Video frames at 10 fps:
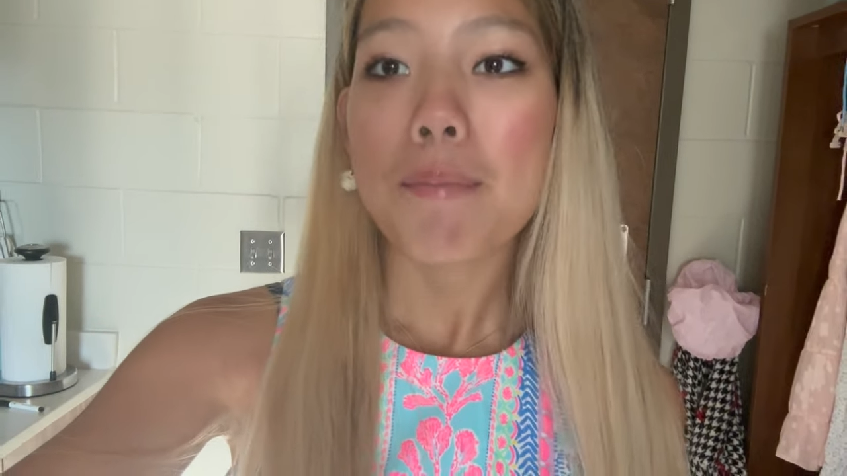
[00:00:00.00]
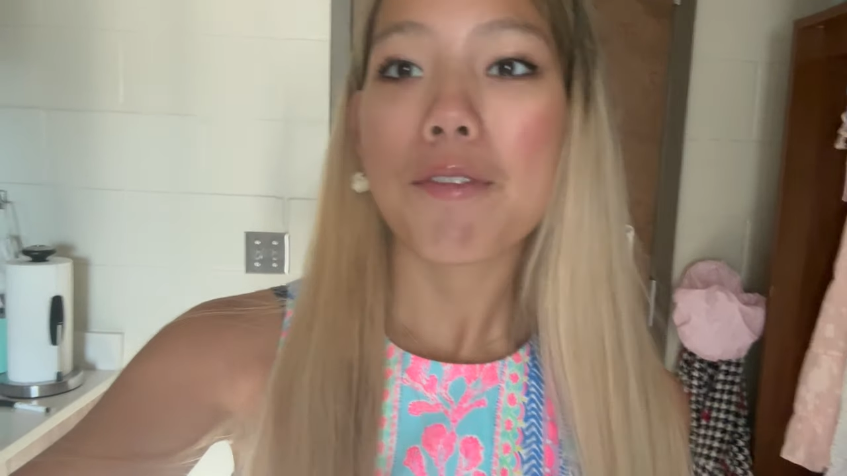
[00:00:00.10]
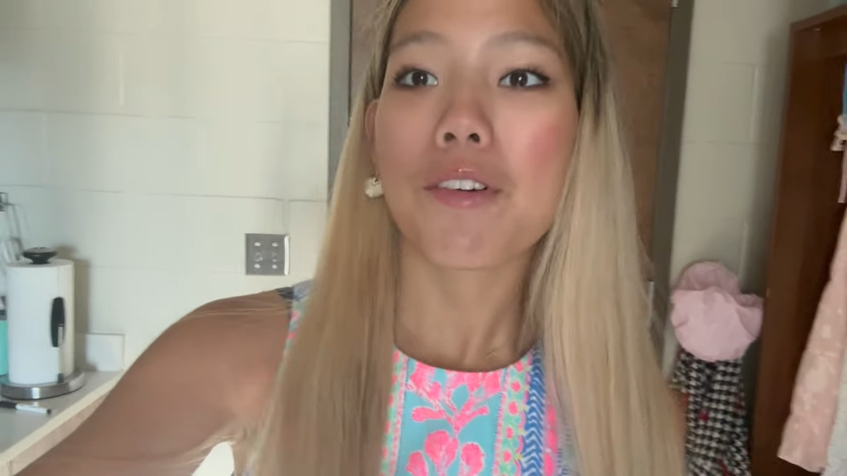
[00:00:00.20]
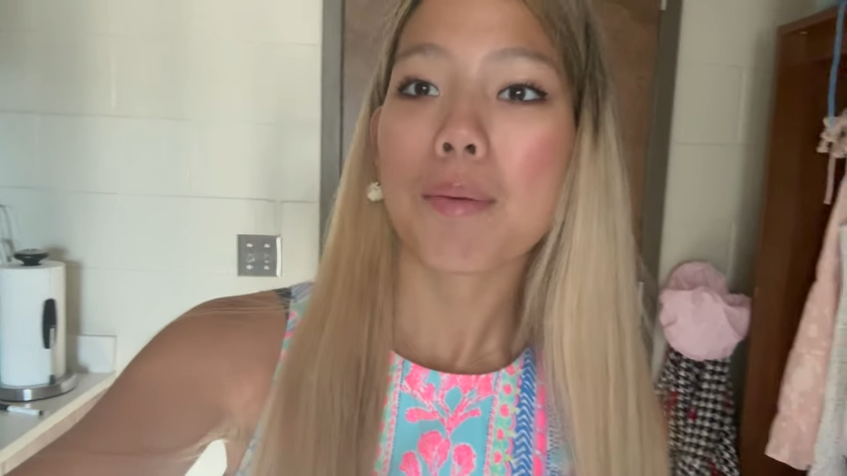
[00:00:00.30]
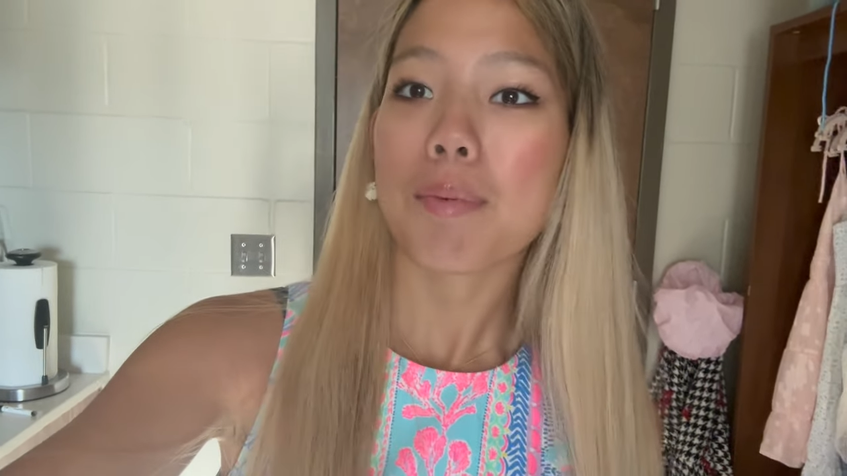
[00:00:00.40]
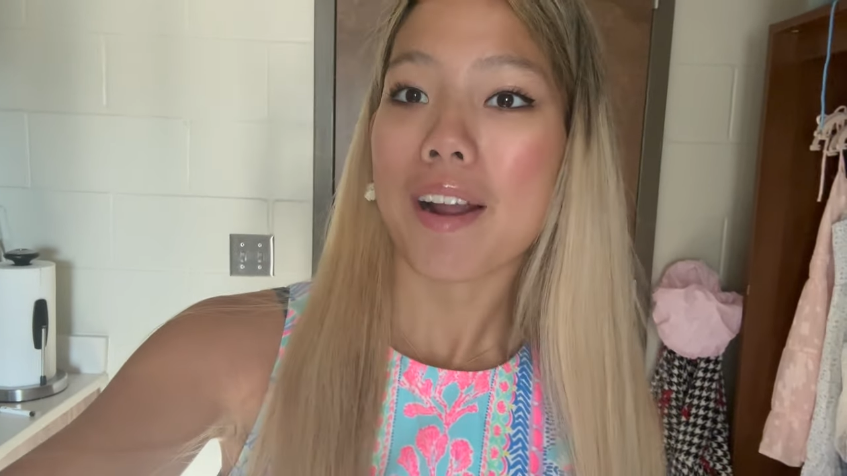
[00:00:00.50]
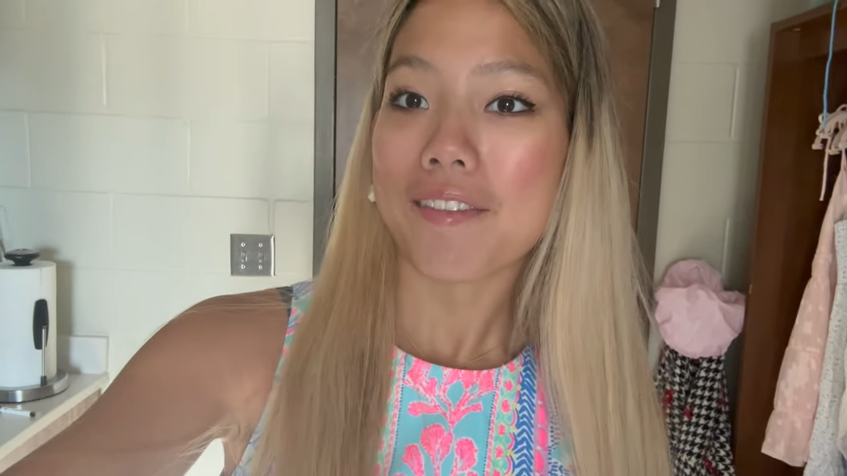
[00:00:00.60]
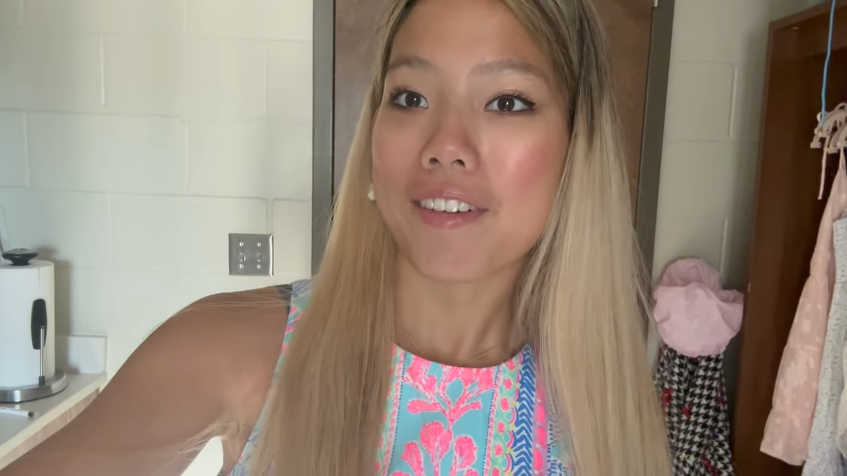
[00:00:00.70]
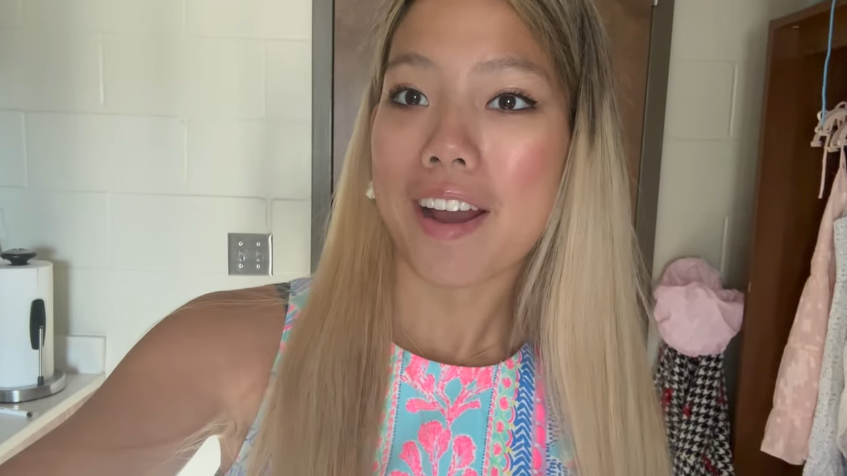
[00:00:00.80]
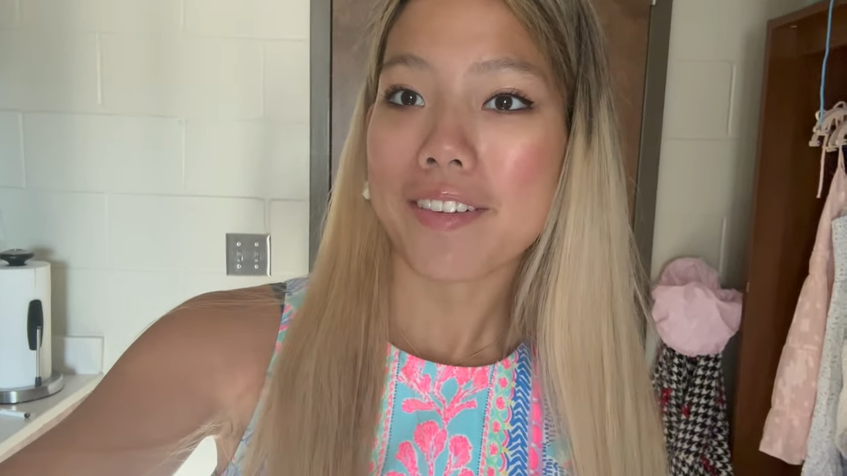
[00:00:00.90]
before pref
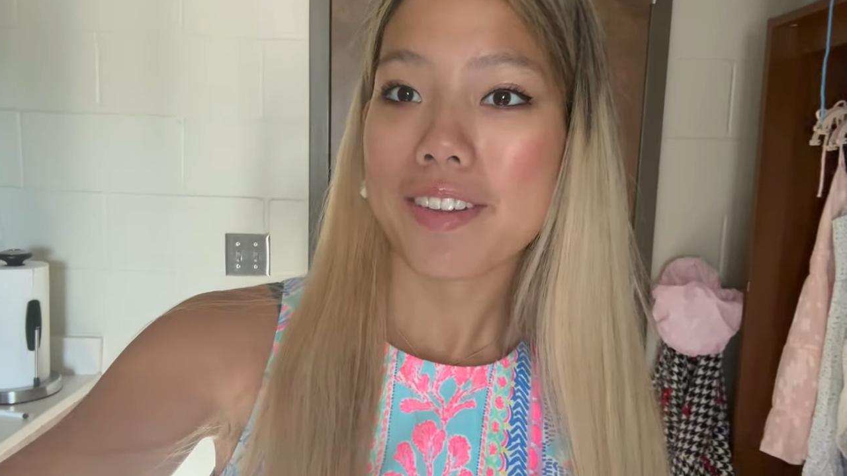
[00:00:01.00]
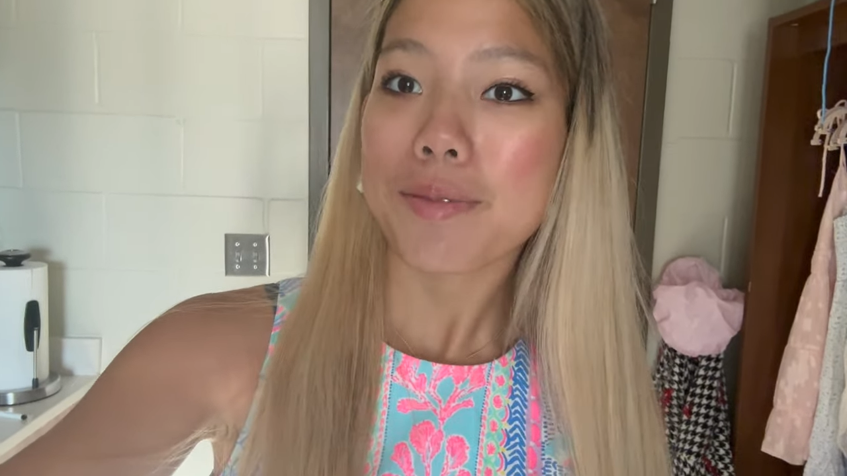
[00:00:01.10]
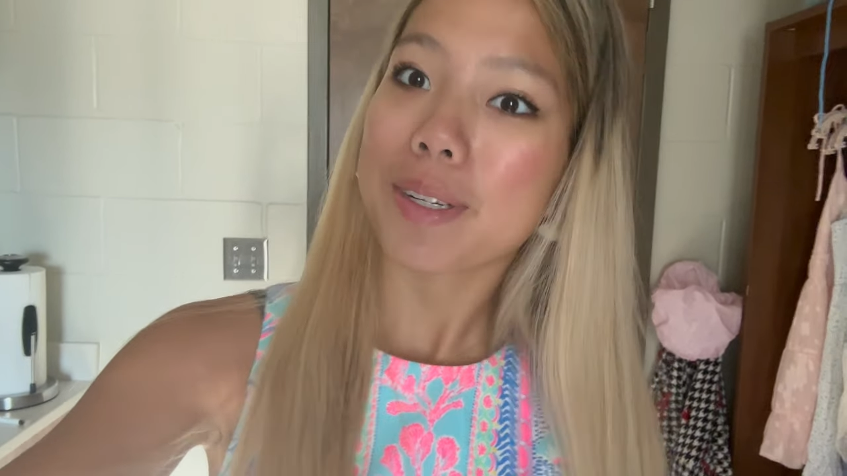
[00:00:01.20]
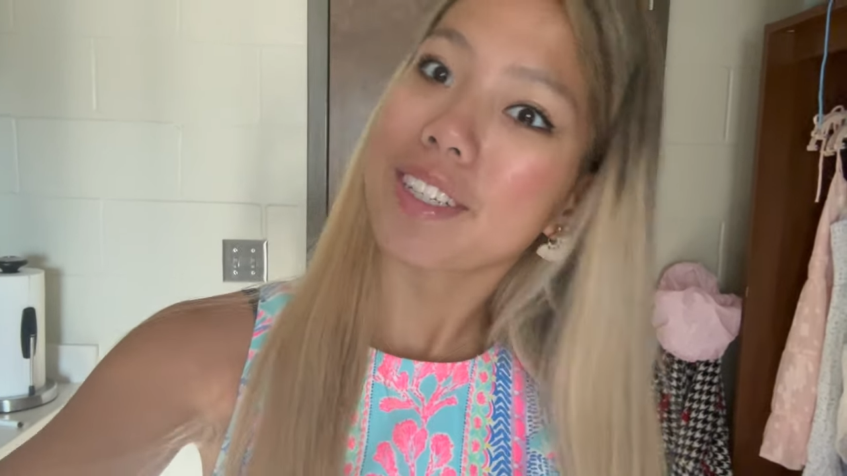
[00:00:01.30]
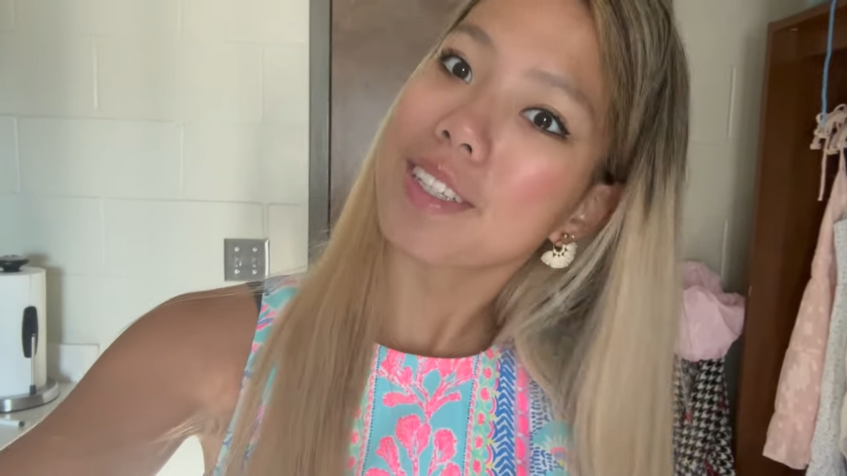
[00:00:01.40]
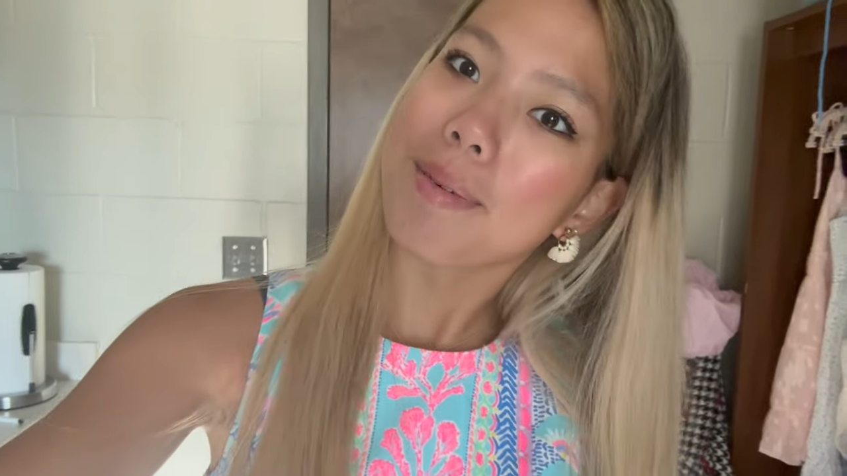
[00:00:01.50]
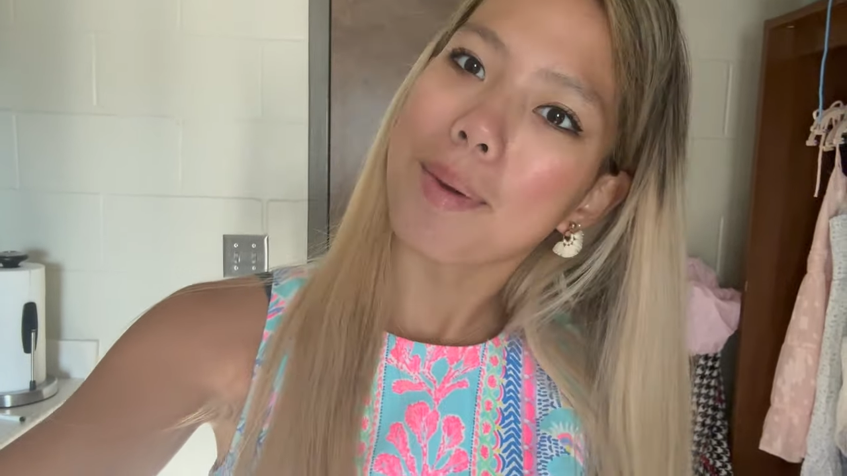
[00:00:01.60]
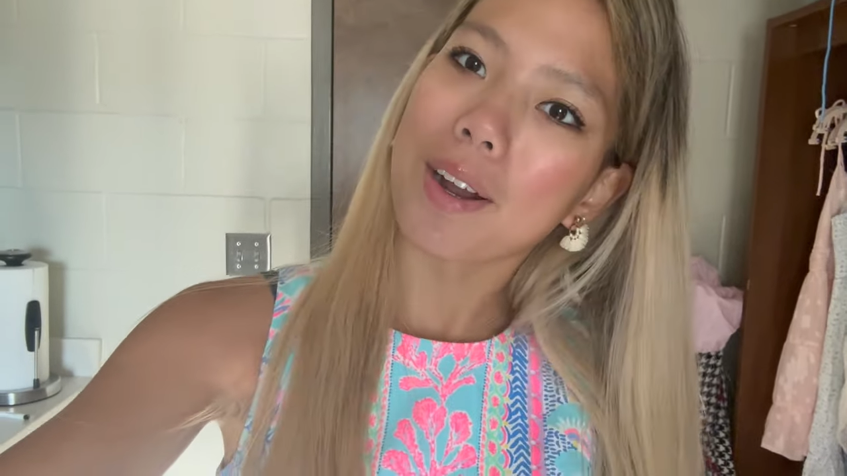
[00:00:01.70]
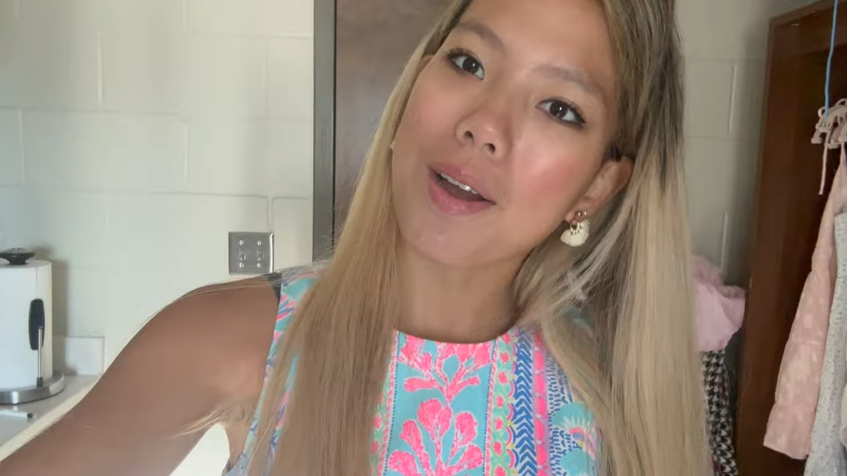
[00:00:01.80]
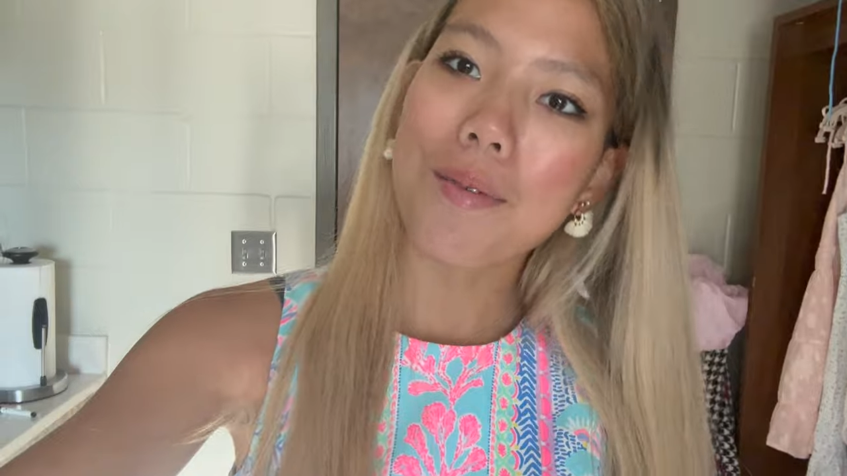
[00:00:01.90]
round, which is
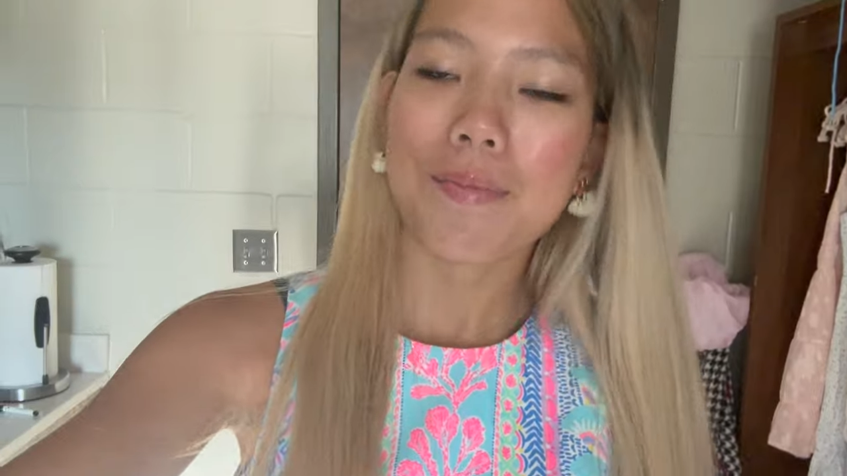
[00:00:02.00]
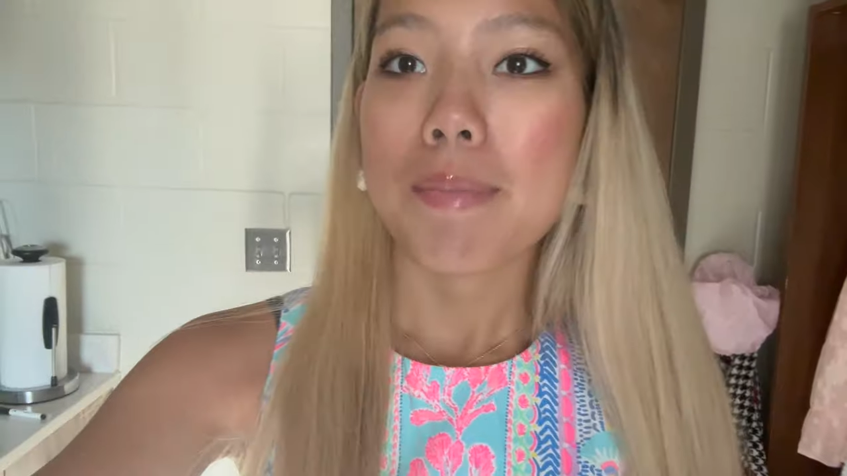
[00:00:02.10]
tomorrow.